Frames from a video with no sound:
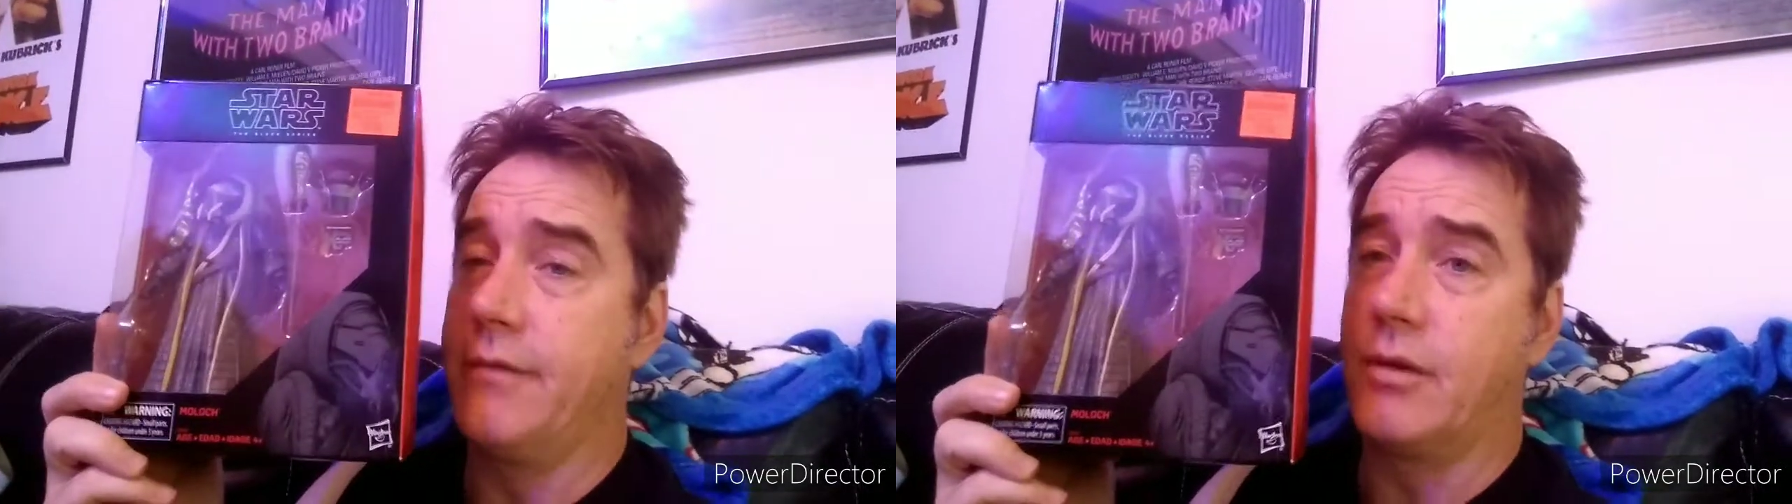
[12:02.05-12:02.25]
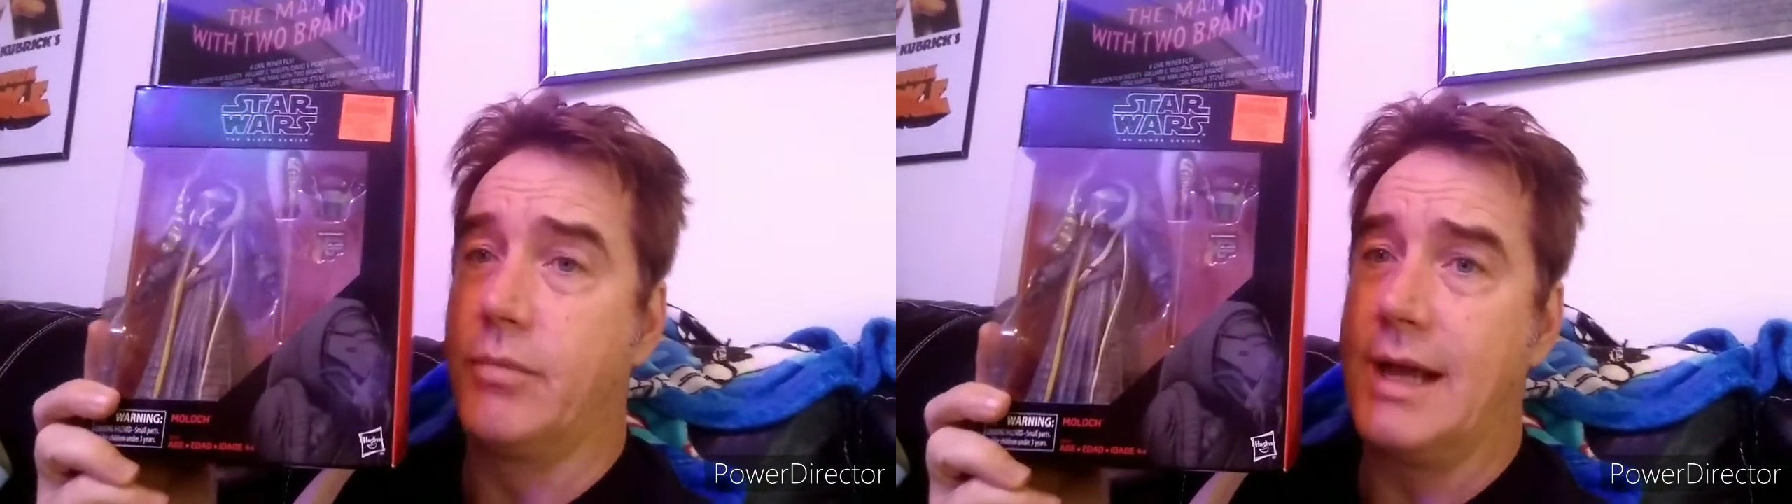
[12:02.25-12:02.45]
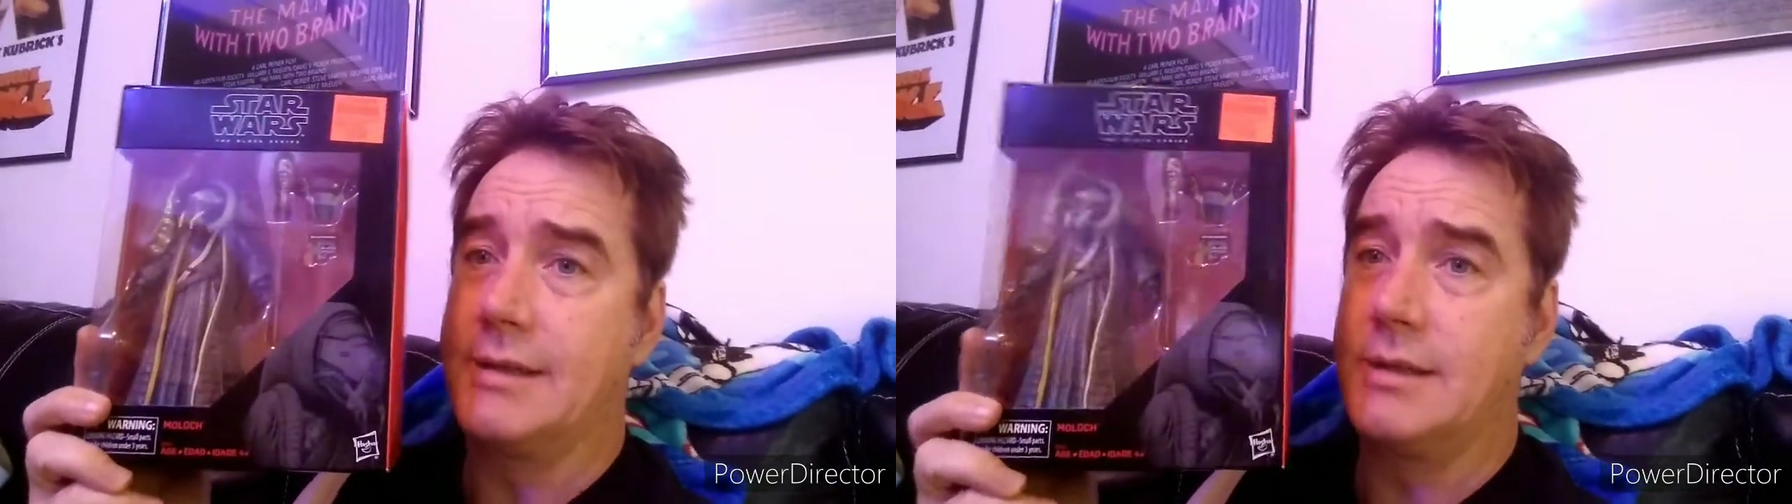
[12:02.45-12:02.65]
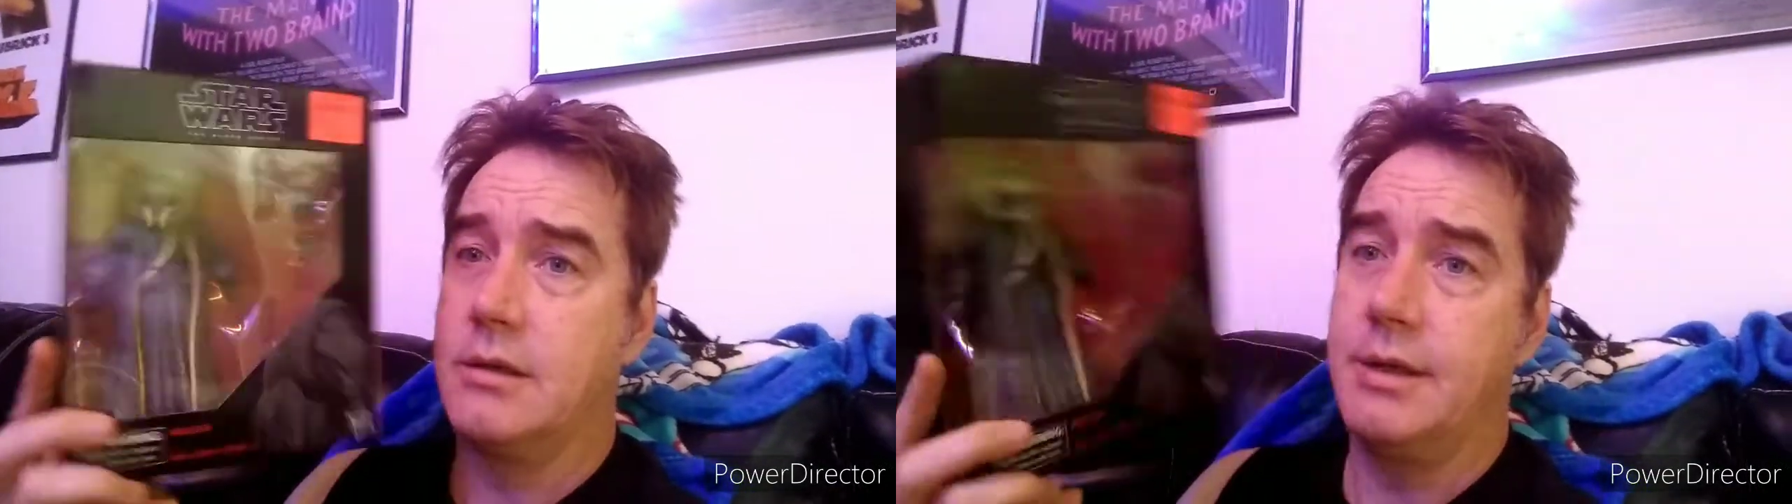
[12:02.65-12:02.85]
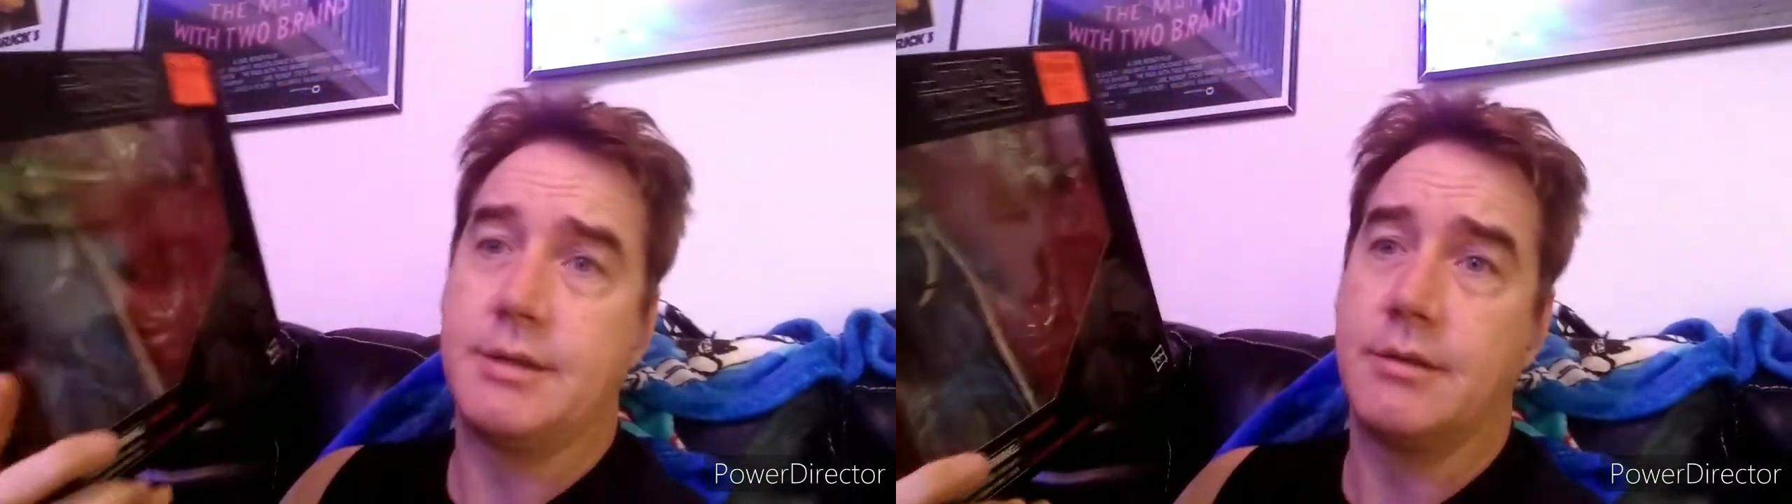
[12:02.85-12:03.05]
for a Black
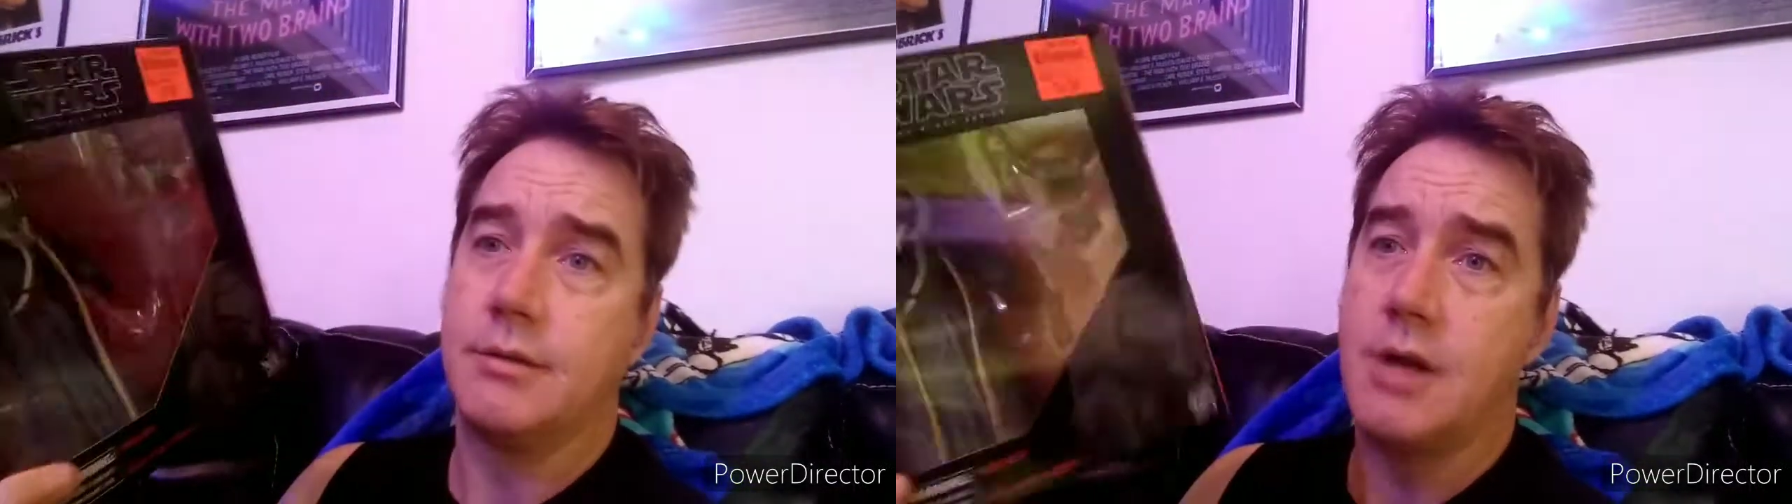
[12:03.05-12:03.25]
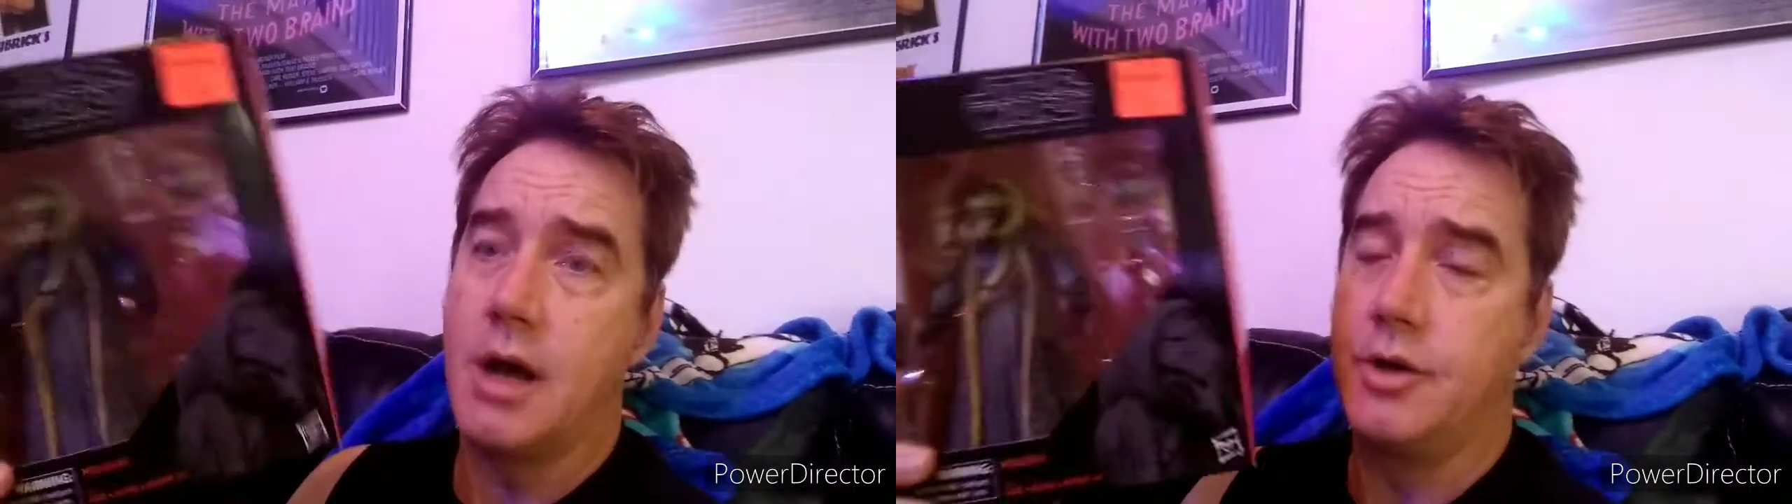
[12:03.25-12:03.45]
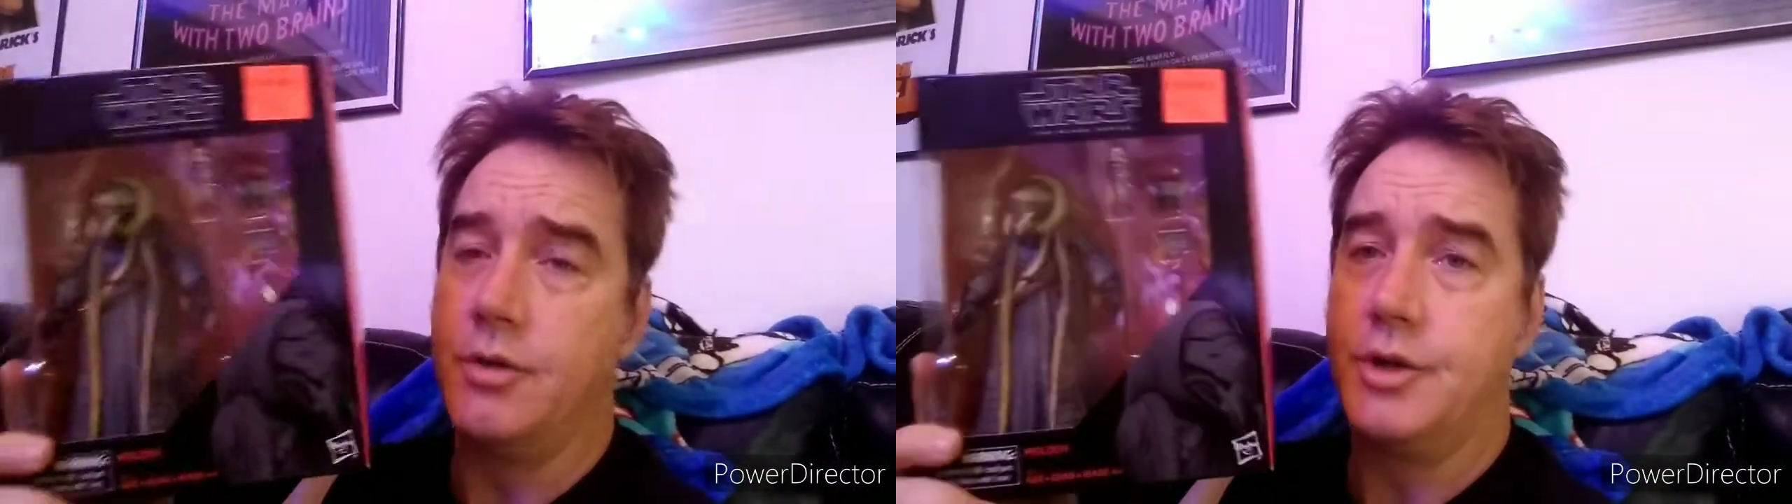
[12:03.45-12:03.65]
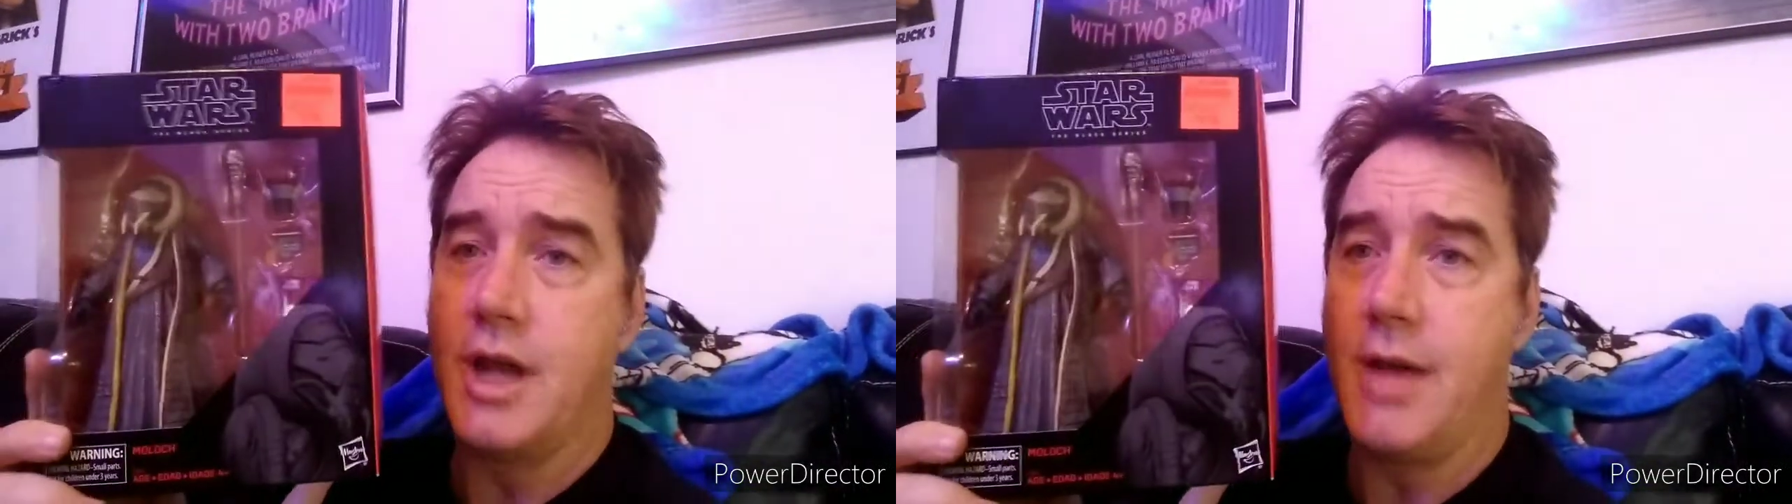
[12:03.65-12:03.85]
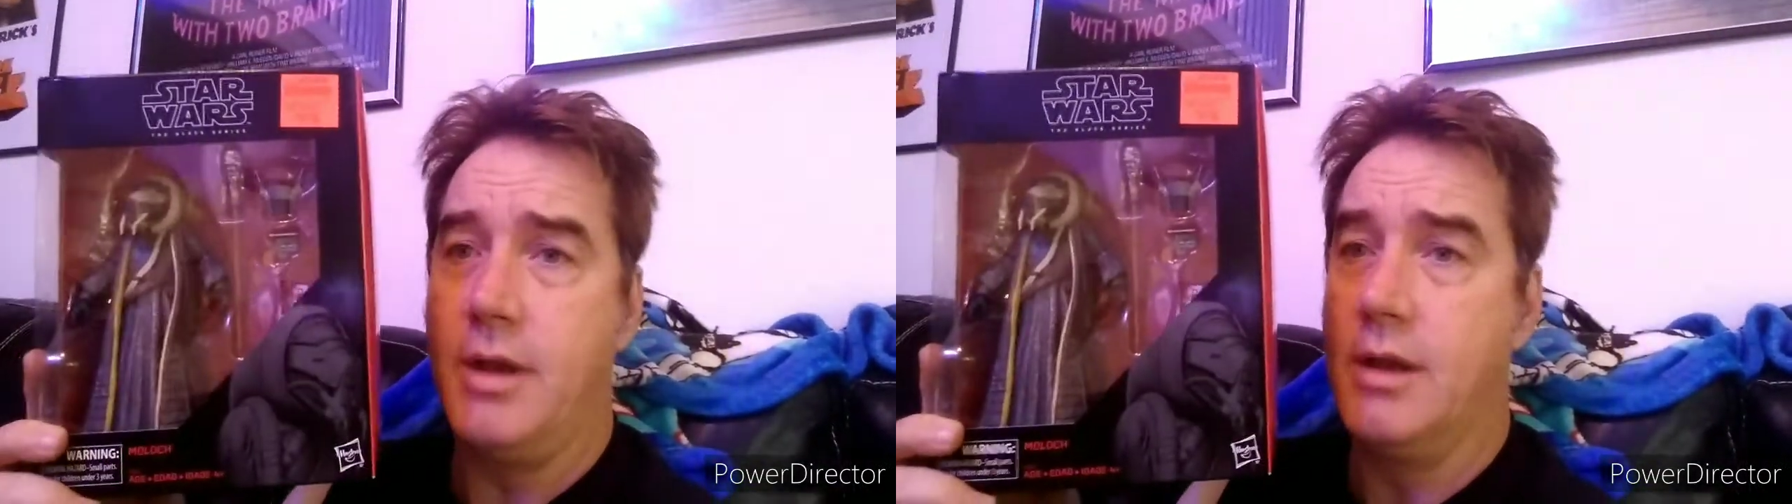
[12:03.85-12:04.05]
Series, not too
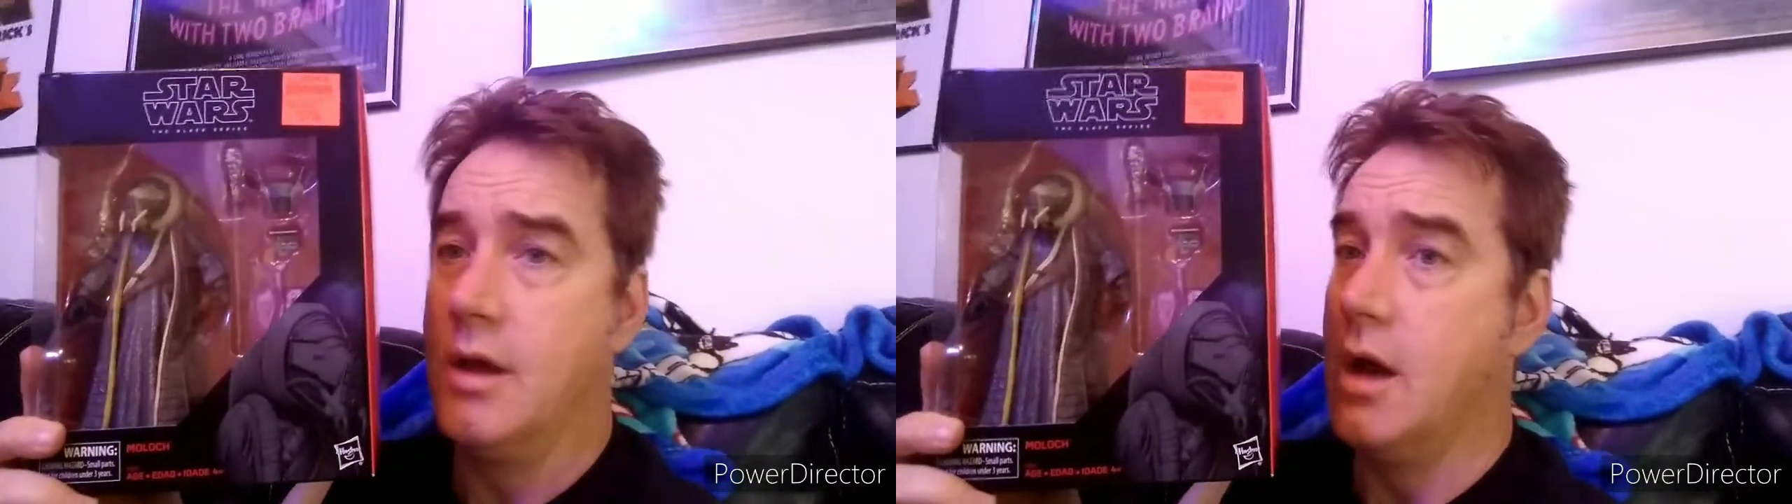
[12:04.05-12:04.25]
shabby.